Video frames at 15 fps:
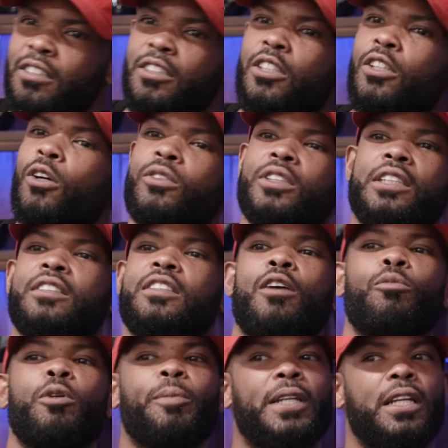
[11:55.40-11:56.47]
you know, there's some
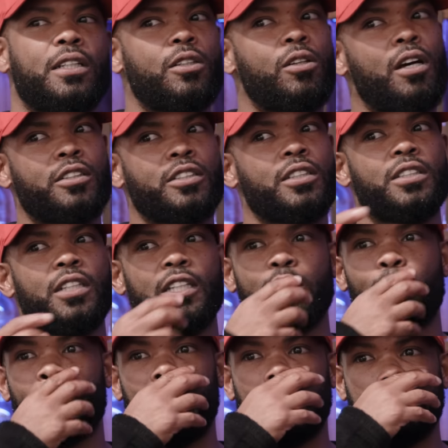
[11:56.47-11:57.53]
women that know how to turn your
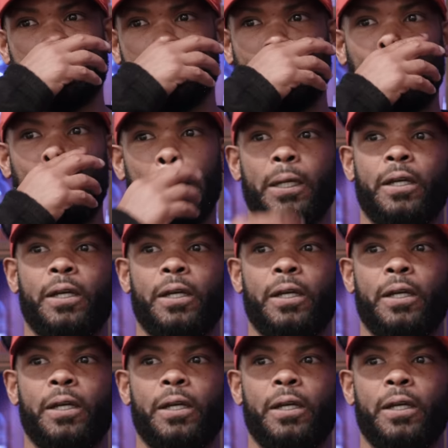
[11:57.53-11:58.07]
buttons, you know?